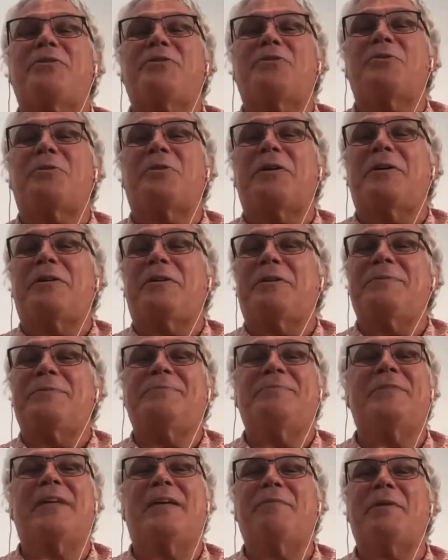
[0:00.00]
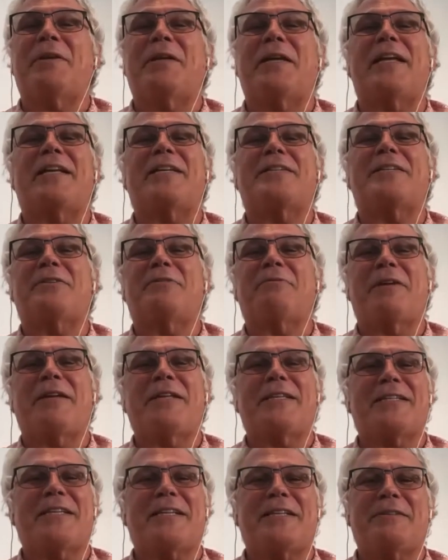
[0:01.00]
soil. I'm going to get us in the
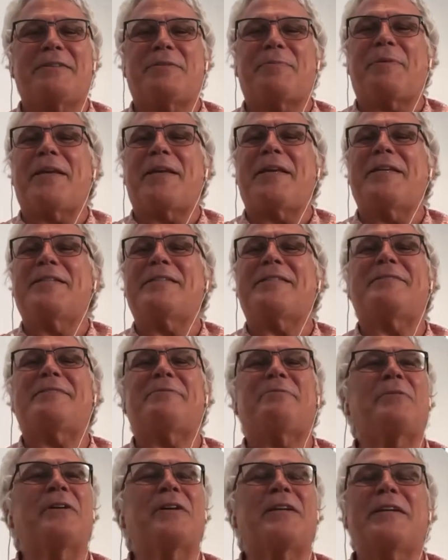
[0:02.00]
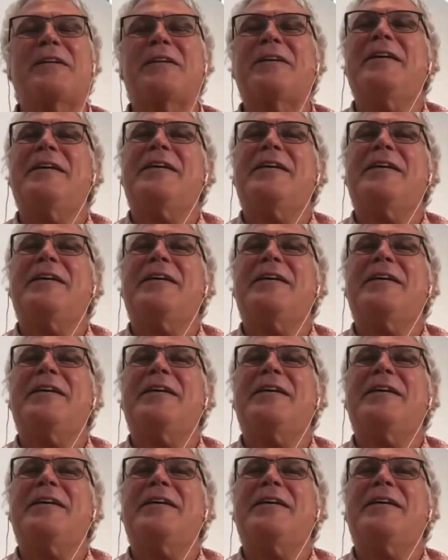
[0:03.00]
right sun space. We're going to